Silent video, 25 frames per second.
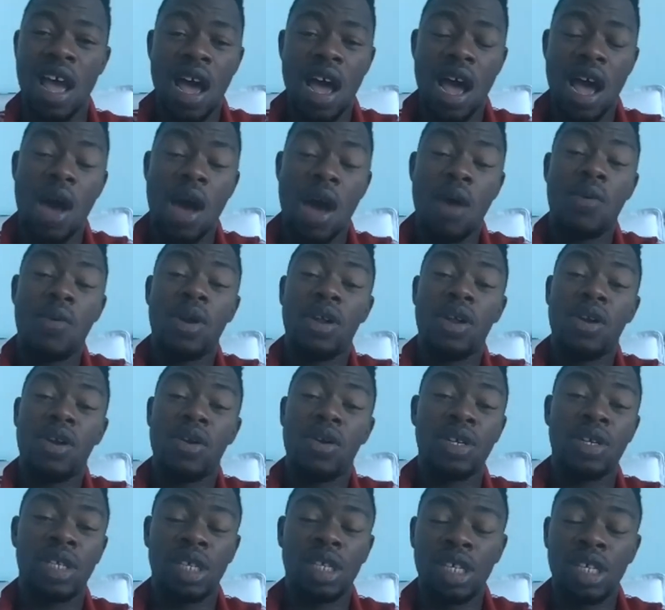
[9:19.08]
i want to know
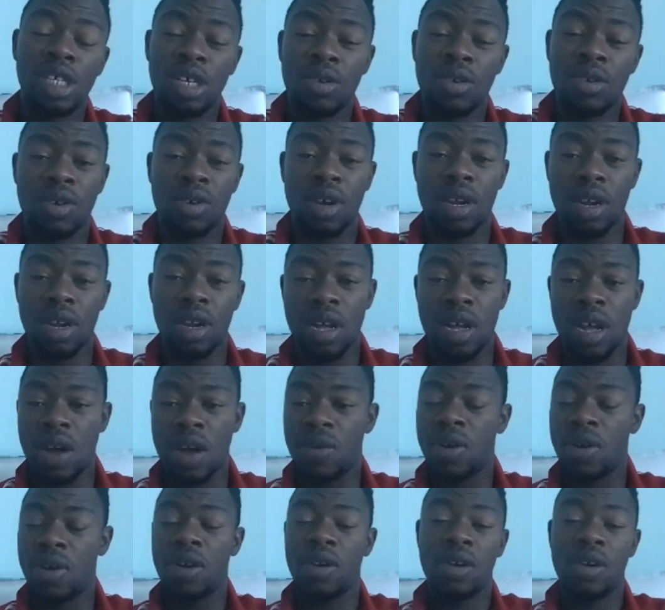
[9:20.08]
the secret I
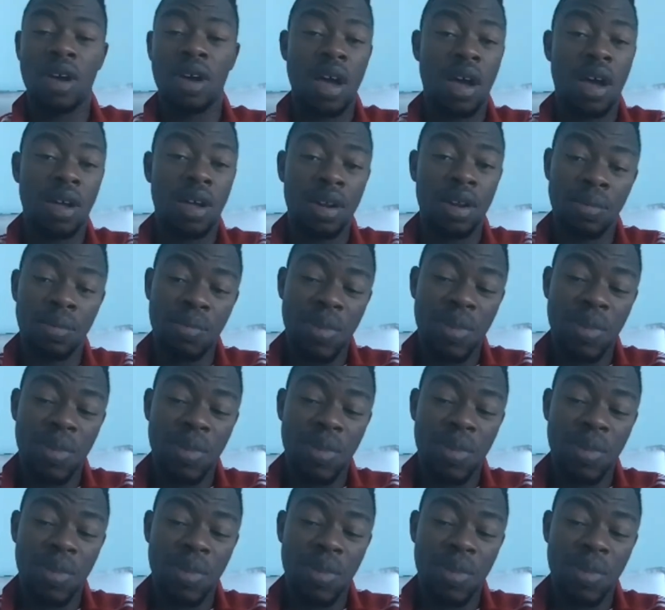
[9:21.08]
want to know how they